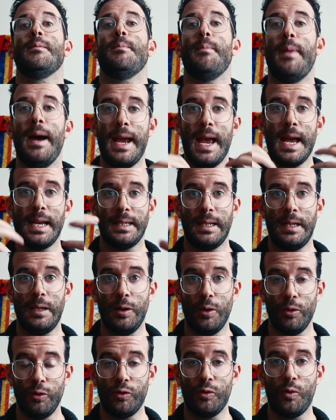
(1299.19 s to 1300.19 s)
By asking
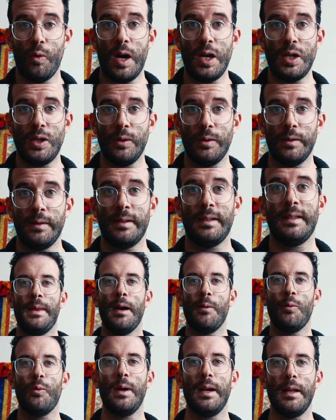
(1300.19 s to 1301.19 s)
those questions
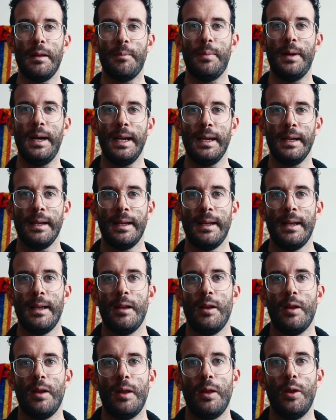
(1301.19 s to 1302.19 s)
that will bring
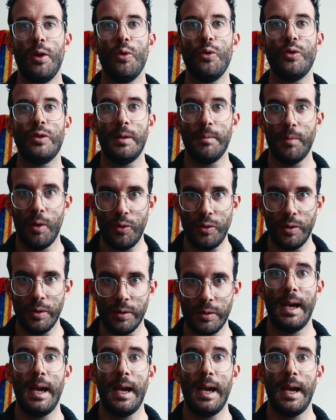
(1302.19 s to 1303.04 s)
those emotions.